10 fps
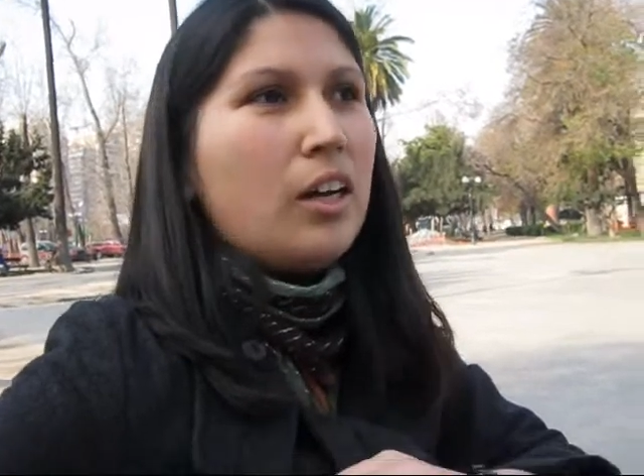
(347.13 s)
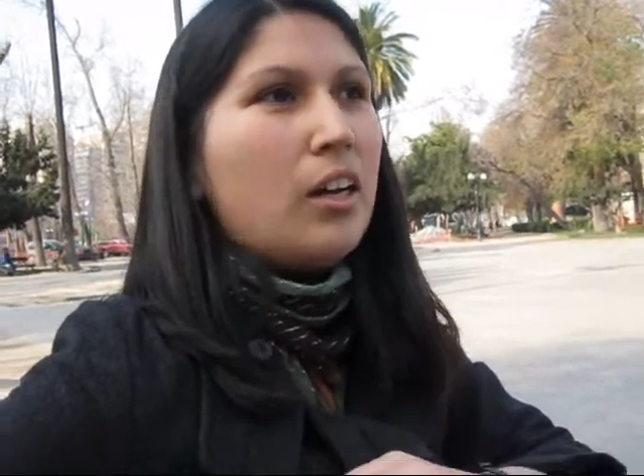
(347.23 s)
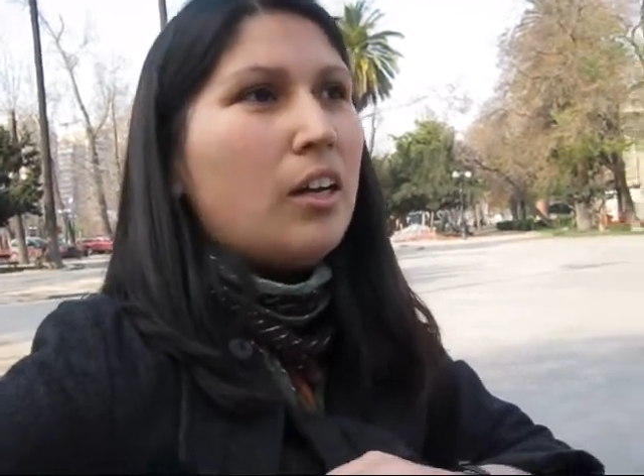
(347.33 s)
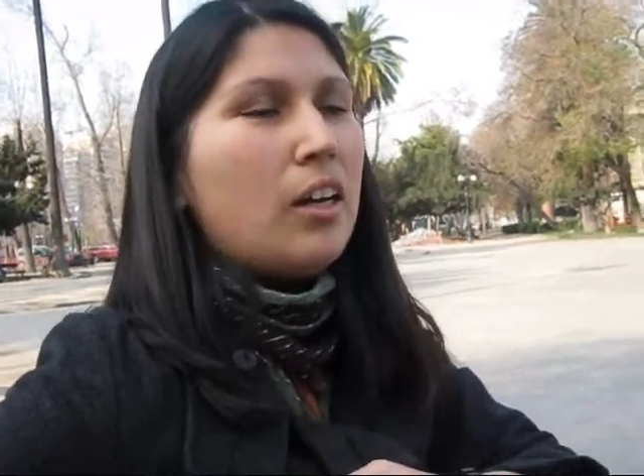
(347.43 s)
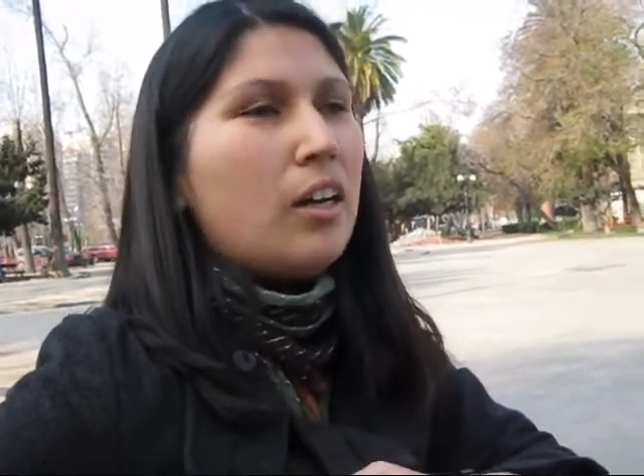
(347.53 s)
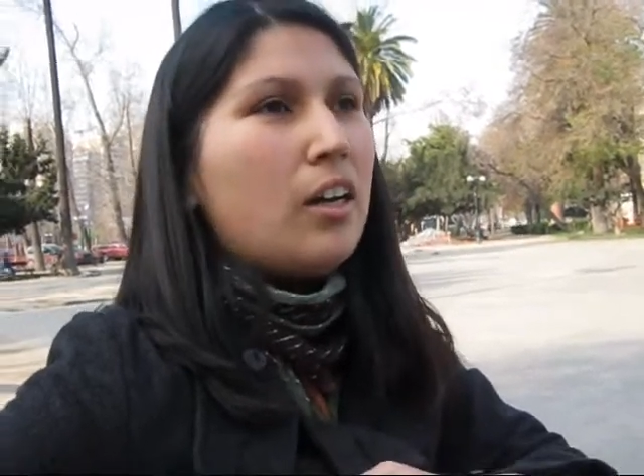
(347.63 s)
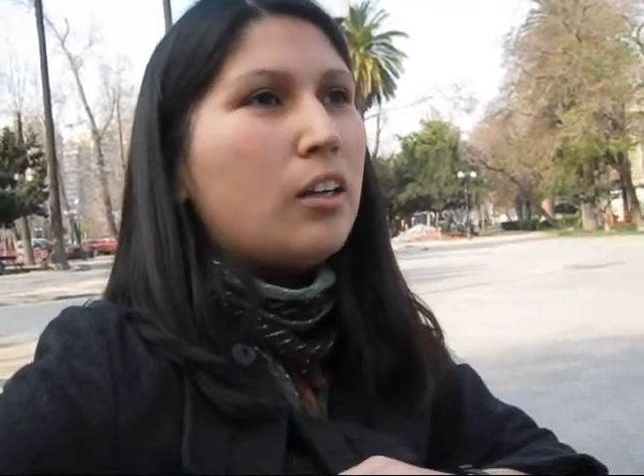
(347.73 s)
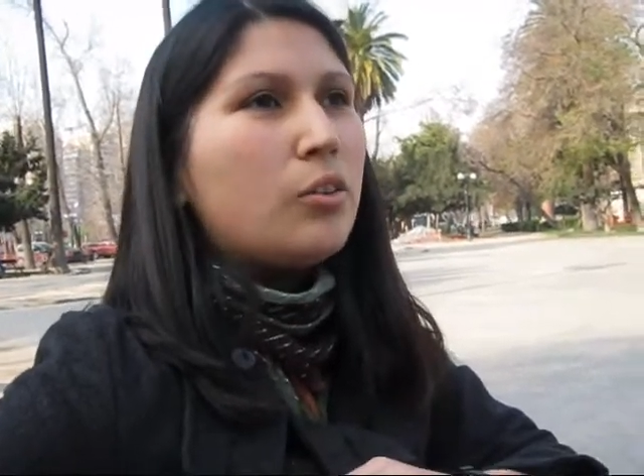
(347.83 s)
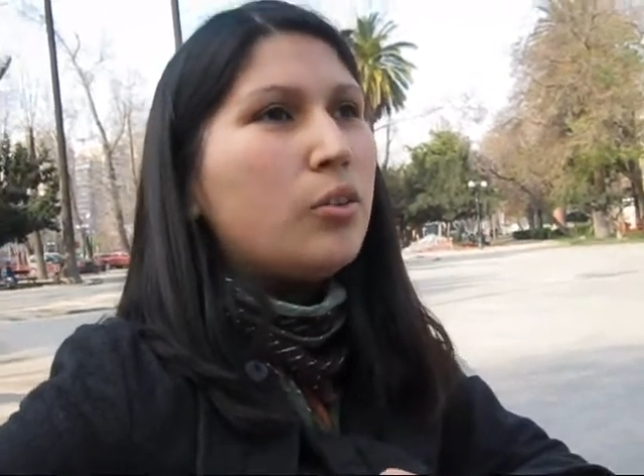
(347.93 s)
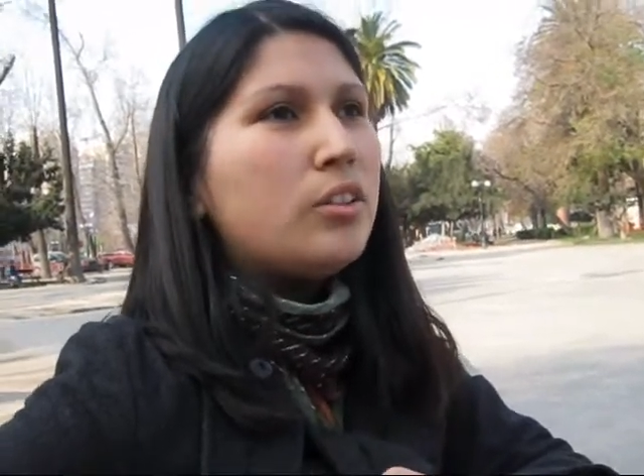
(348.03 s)

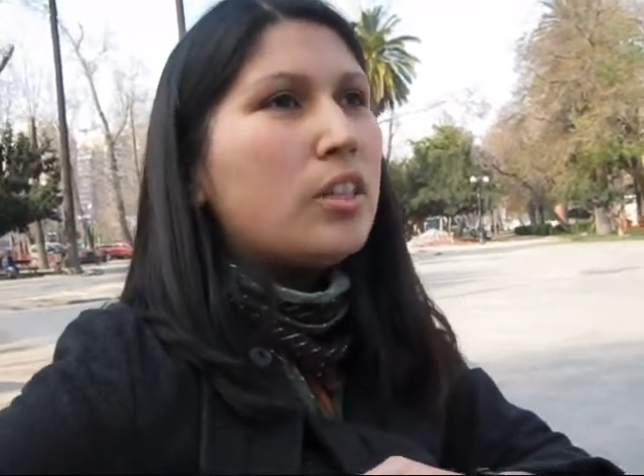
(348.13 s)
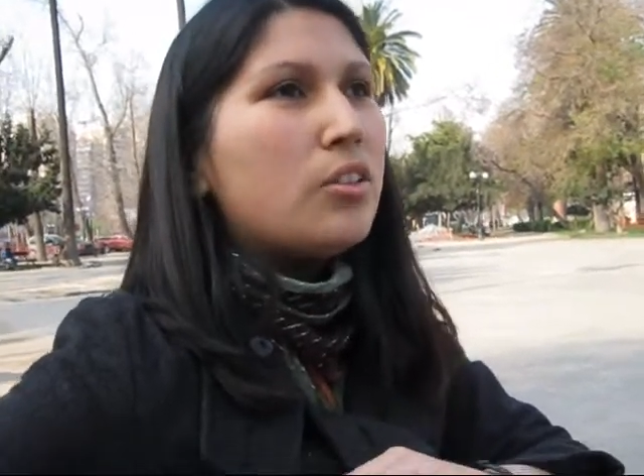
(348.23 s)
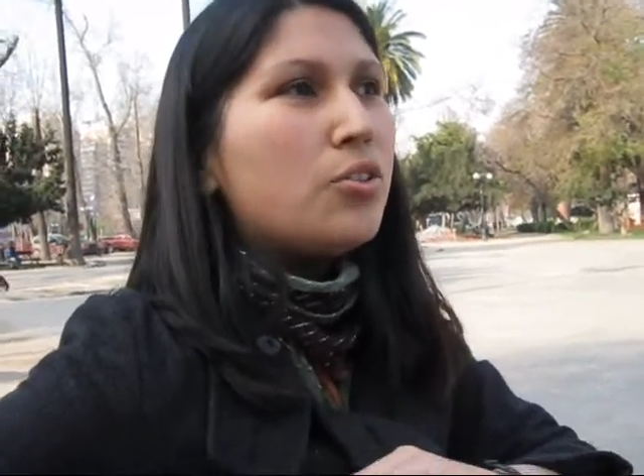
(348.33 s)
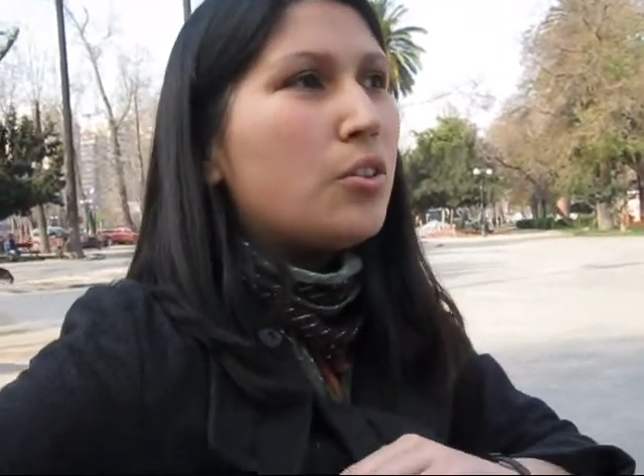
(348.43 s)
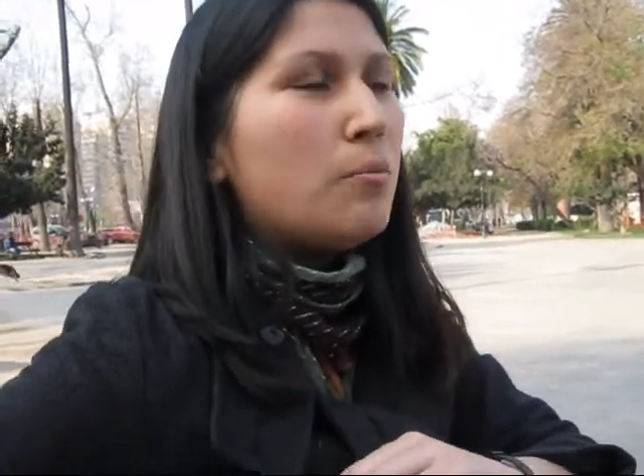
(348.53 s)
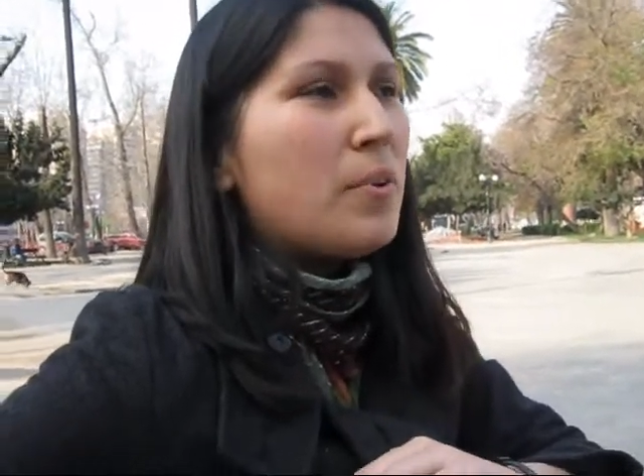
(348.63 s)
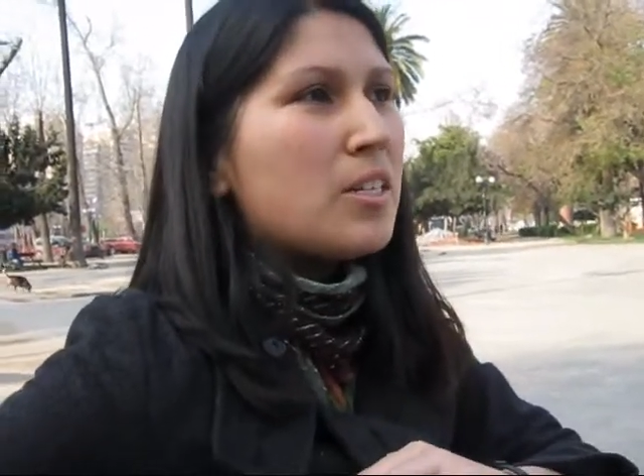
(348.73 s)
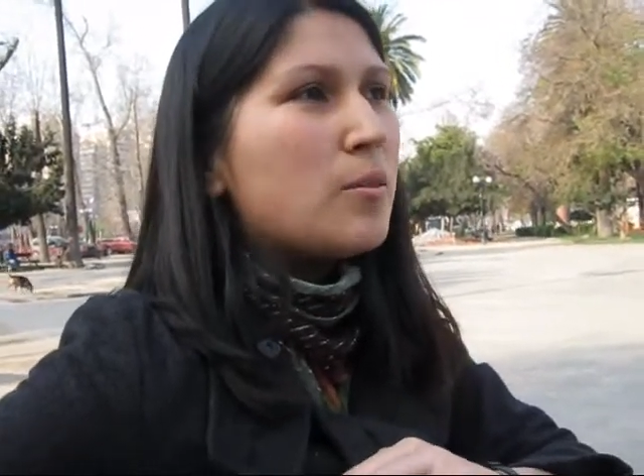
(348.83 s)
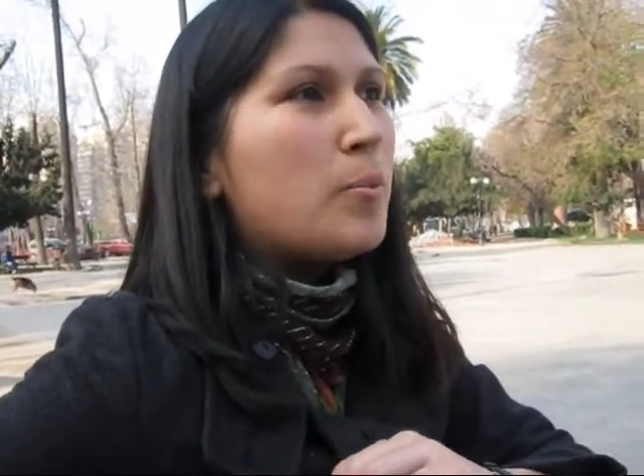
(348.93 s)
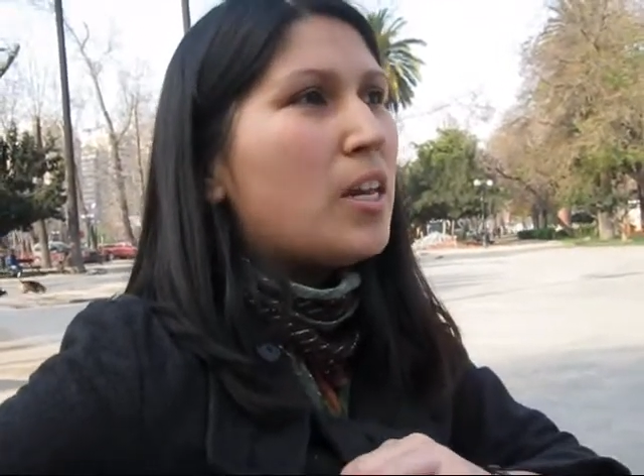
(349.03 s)
A good teacher
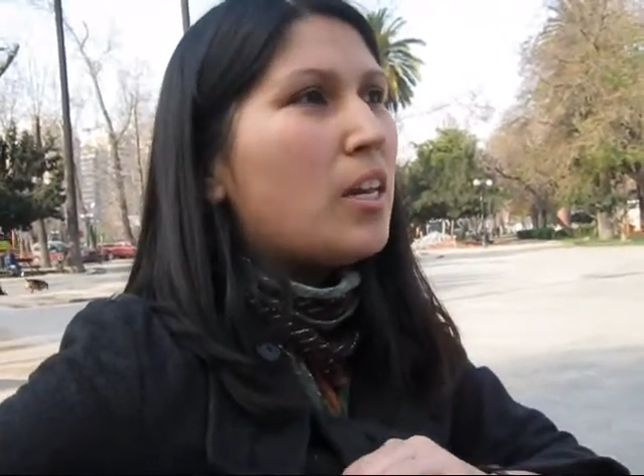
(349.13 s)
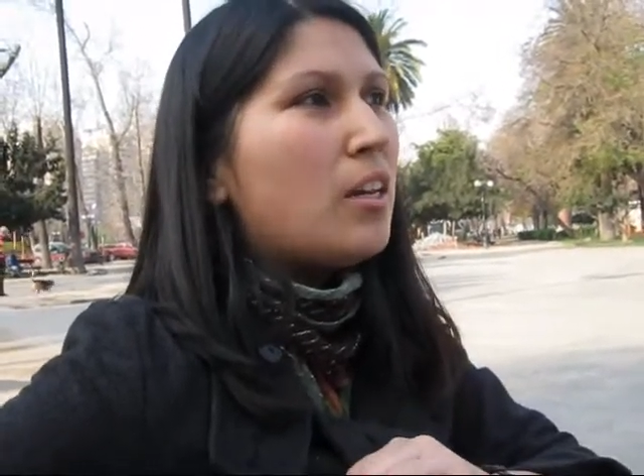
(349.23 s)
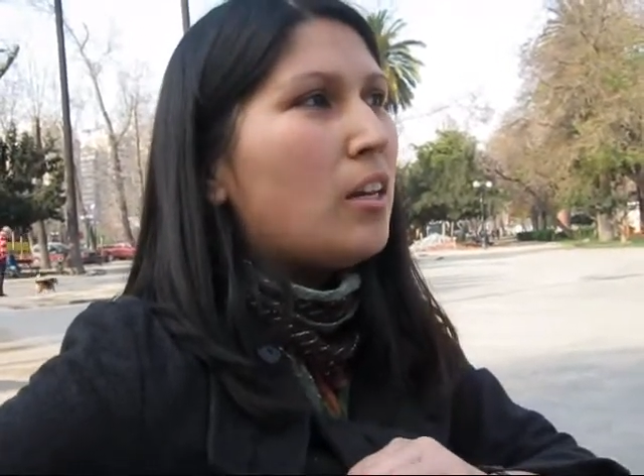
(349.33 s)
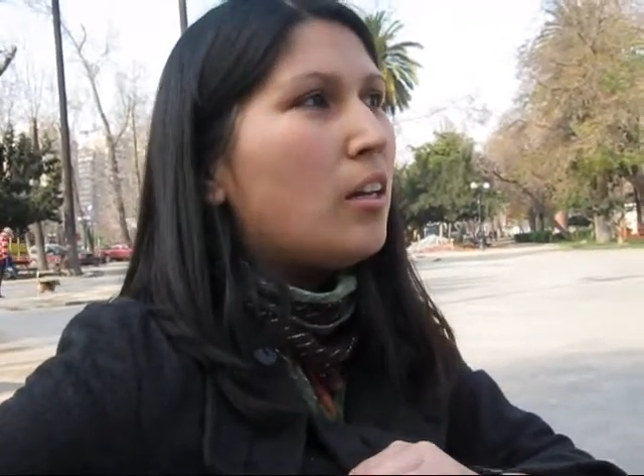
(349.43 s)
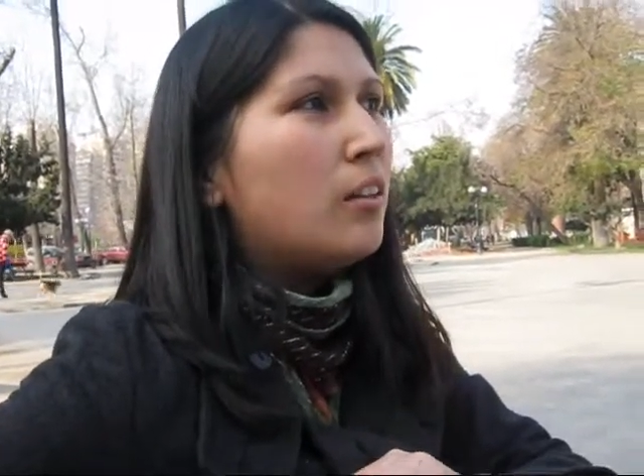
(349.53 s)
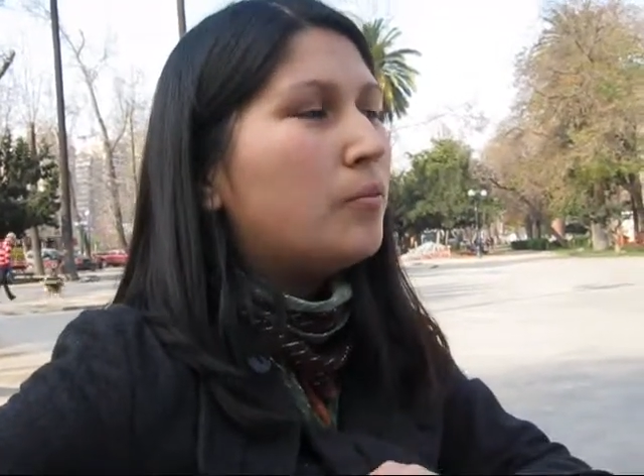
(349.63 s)
must be